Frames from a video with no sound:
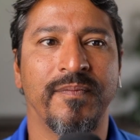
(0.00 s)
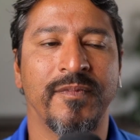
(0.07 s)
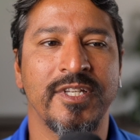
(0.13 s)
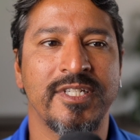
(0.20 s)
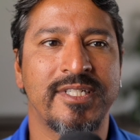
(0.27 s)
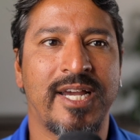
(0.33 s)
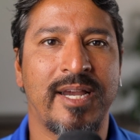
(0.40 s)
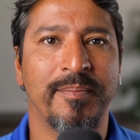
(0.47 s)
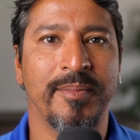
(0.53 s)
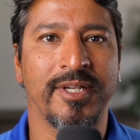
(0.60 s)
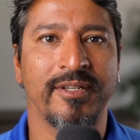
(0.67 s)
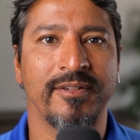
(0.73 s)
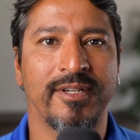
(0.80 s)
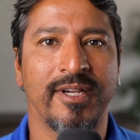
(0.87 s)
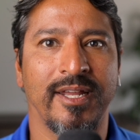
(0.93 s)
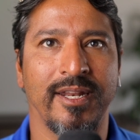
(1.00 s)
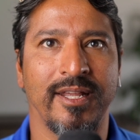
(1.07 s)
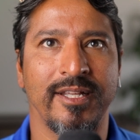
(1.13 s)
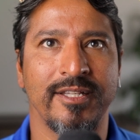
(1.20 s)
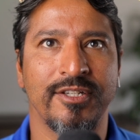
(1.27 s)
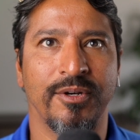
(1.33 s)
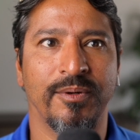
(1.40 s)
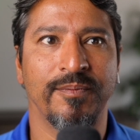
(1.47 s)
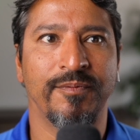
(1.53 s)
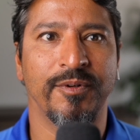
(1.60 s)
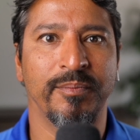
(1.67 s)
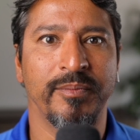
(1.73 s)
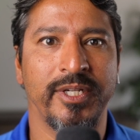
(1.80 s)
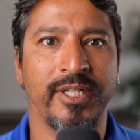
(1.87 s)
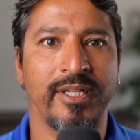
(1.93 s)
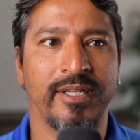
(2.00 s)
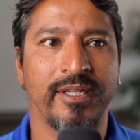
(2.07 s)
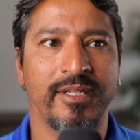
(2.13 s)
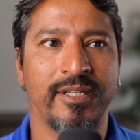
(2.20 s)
This topic kind of hits home for me.